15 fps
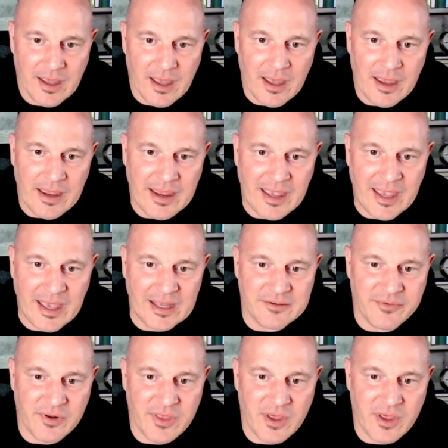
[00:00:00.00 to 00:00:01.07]
And
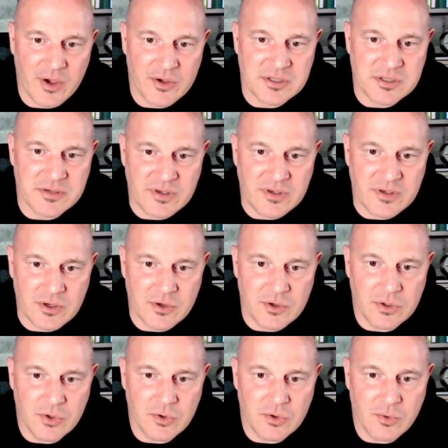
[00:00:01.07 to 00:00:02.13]
for those of you
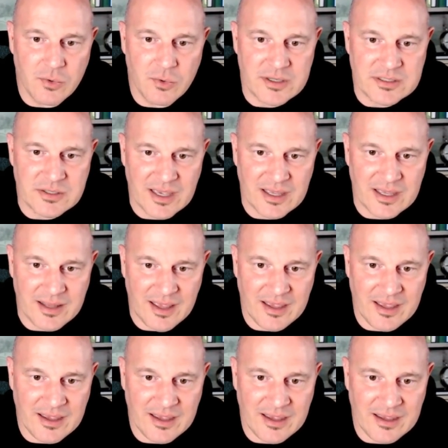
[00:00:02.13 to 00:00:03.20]
who want to get
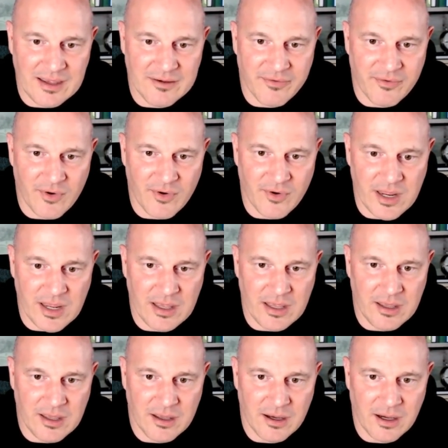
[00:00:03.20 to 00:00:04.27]
a
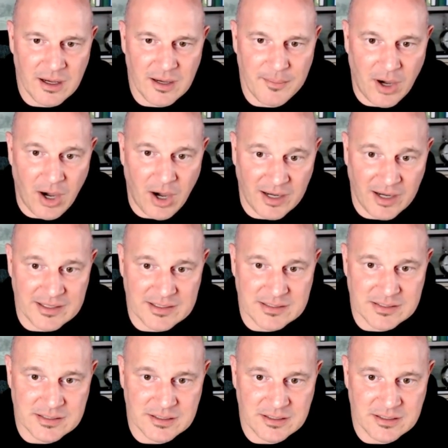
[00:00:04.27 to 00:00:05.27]
free audit,